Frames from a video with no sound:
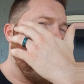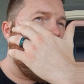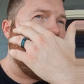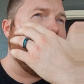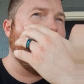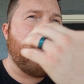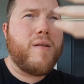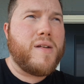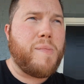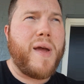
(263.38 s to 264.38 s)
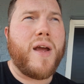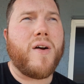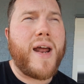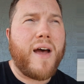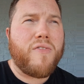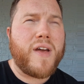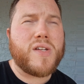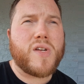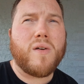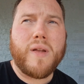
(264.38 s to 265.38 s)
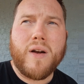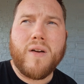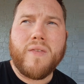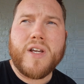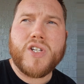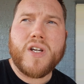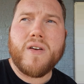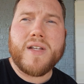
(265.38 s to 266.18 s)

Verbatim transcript: And depending on how things go later on this year,